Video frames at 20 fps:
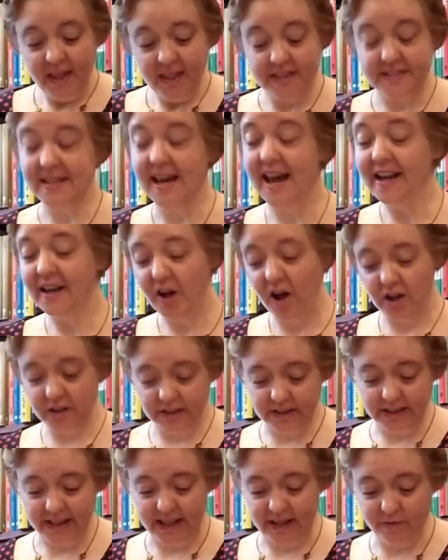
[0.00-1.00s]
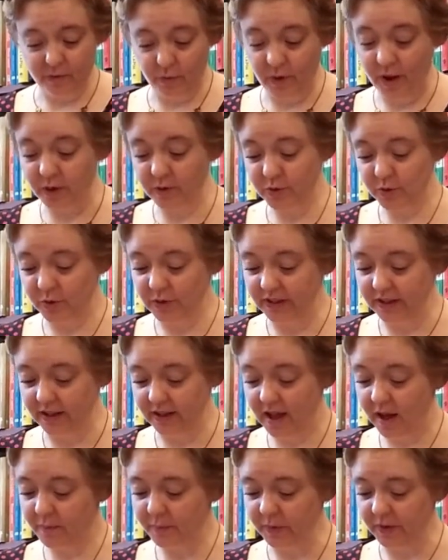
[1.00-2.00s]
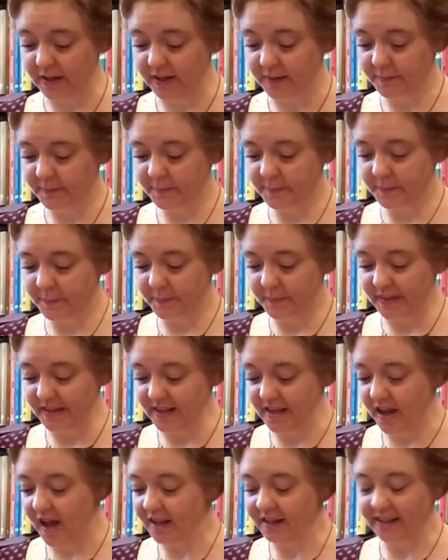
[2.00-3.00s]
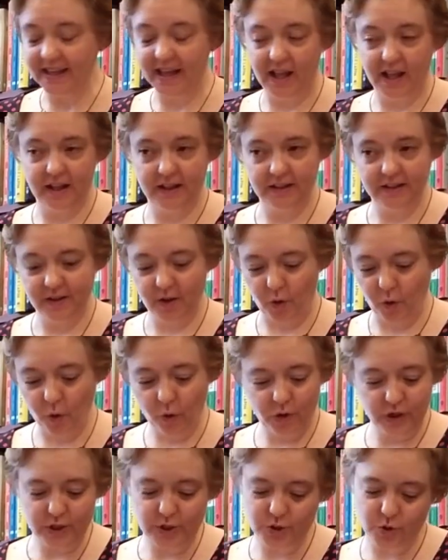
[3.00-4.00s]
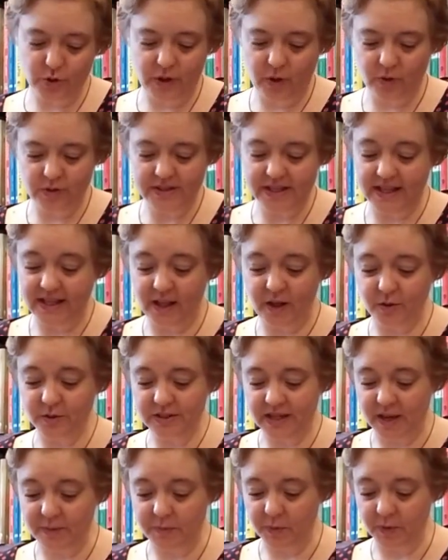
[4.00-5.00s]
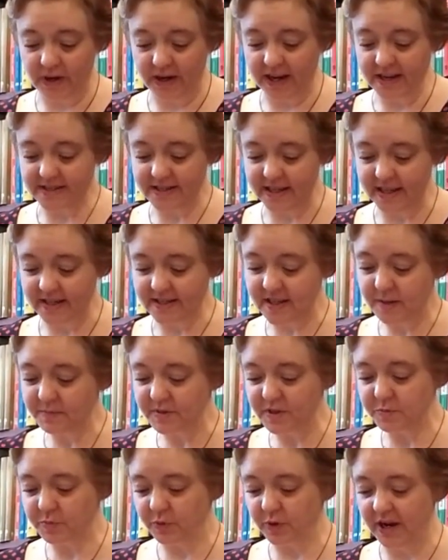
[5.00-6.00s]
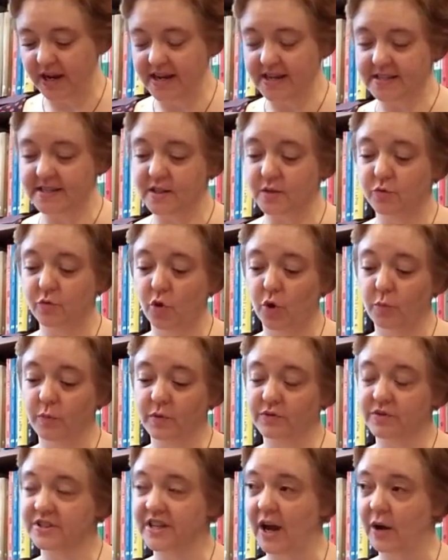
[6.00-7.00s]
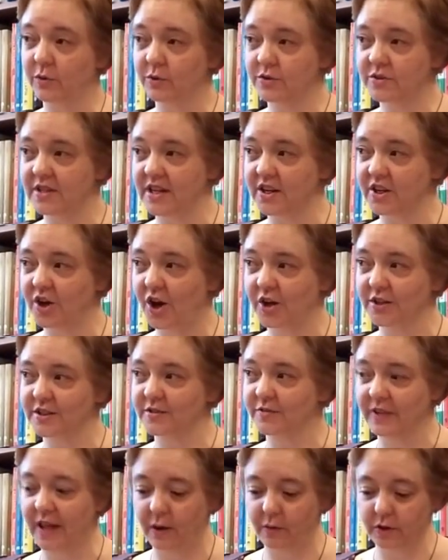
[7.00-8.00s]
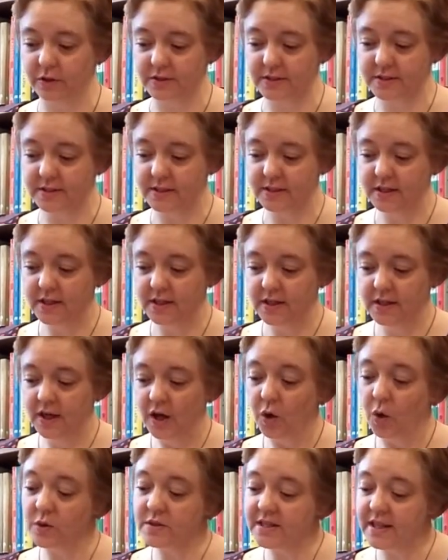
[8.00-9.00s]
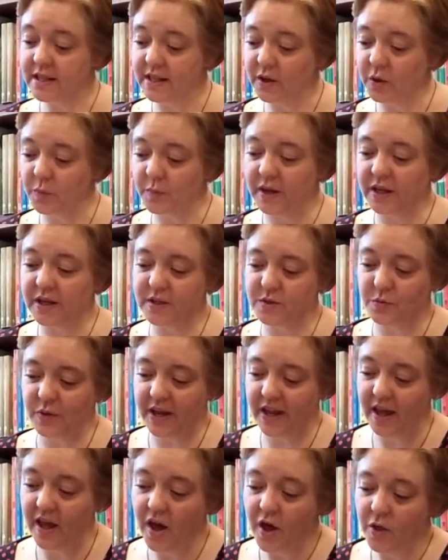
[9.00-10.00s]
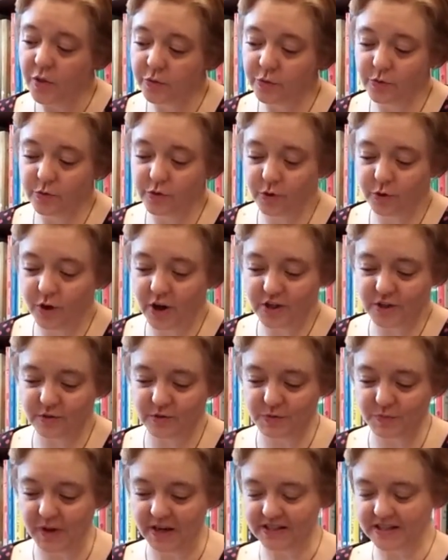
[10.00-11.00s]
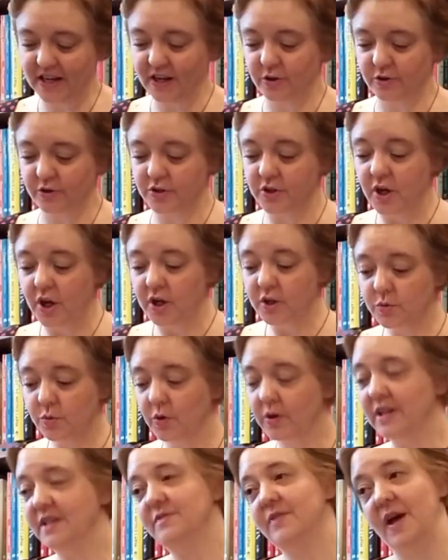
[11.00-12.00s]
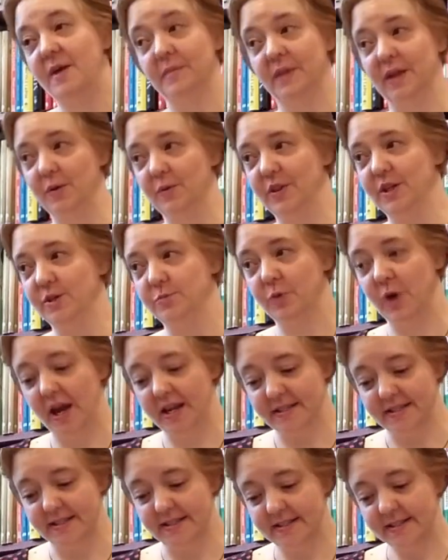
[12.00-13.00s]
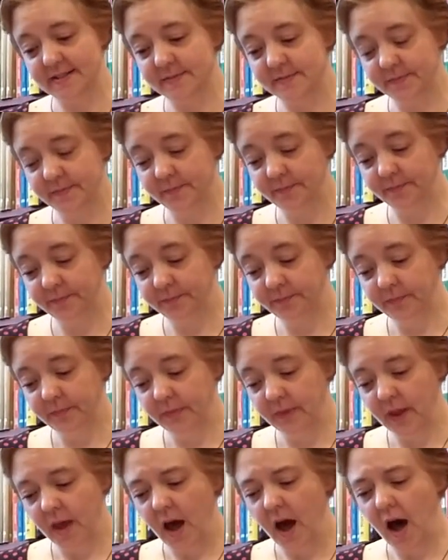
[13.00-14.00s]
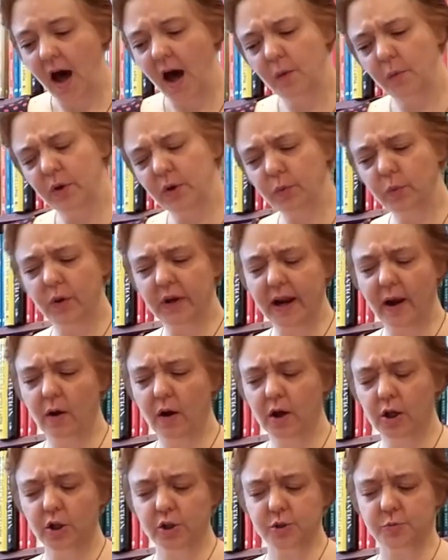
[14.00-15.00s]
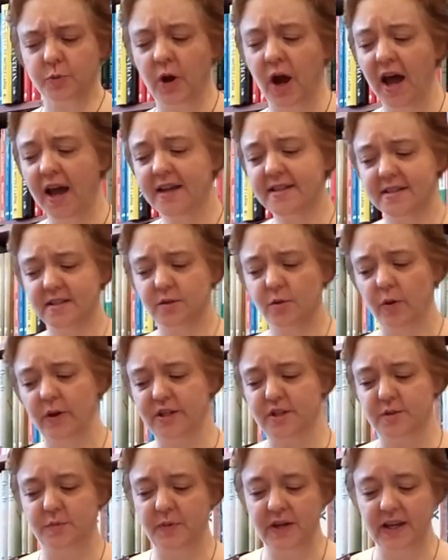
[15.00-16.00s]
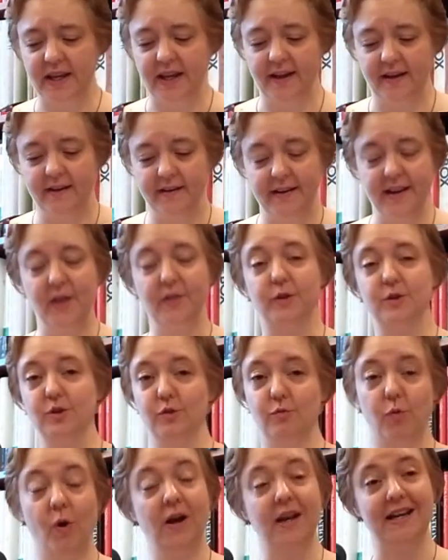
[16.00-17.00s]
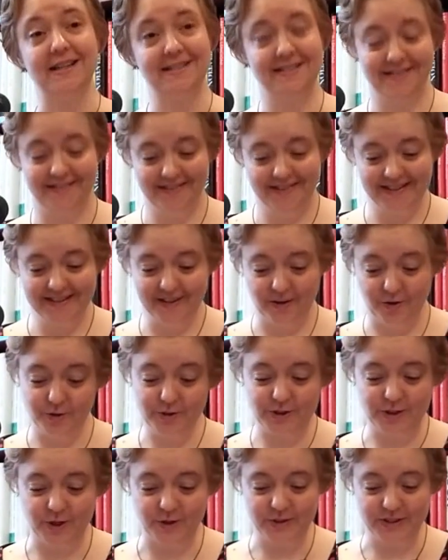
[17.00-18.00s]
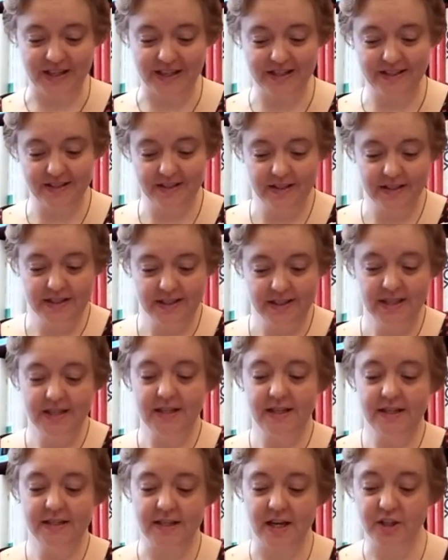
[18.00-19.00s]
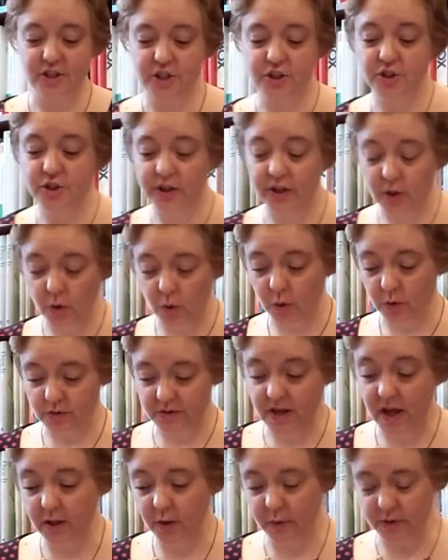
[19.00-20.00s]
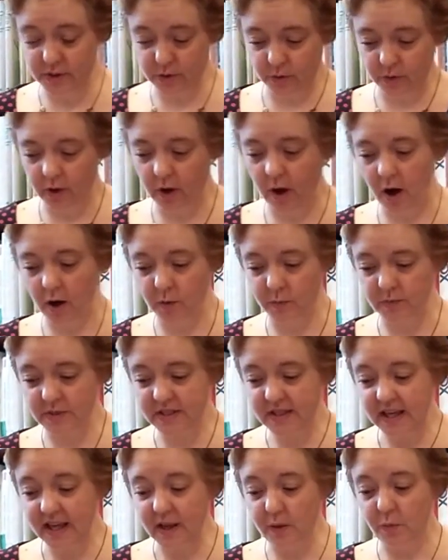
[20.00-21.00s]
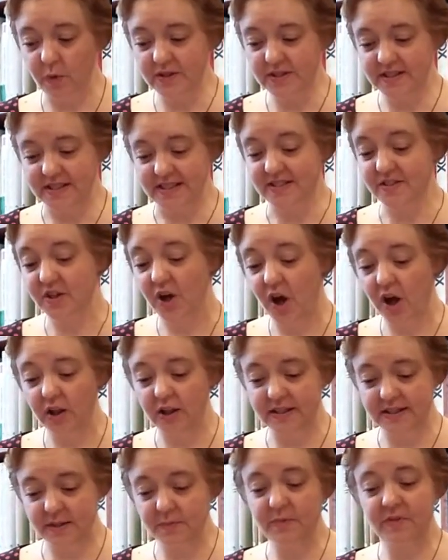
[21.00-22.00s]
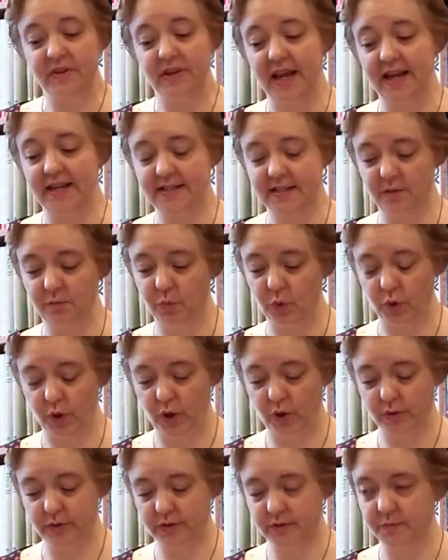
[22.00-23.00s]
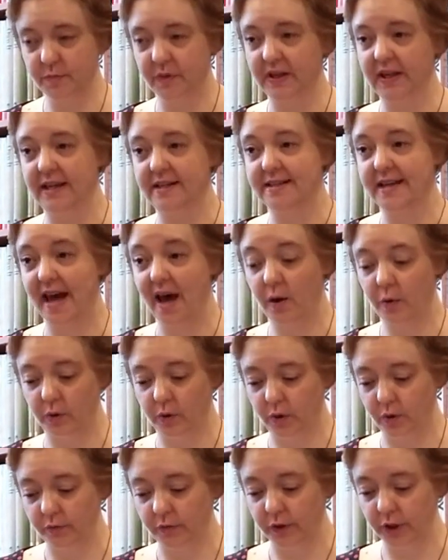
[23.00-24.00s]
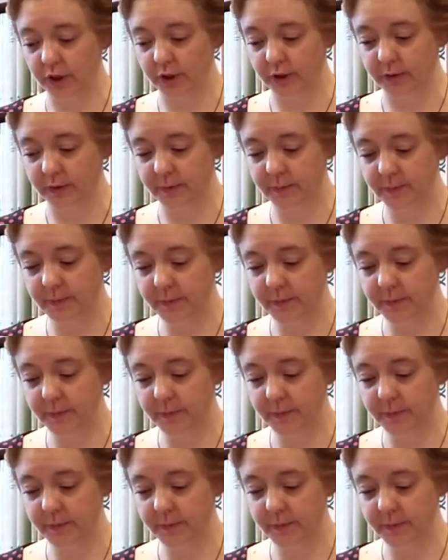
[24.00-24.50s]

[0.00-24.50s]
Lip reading: The tight enclave around Doña Lambra did not yell or enjoy Gonzalico's capering as he accepted praise in the form of shouts and tossed flowers. Gonzalico made his way through the crush of spectators toward his family with his prizes. I wonder what our uncle's prize is going to be, now that you've won it, Gustio said. Sancha took young Gonzalo into her arms. He wasn't as tall as some of the knights in Burgos, but he towered over her.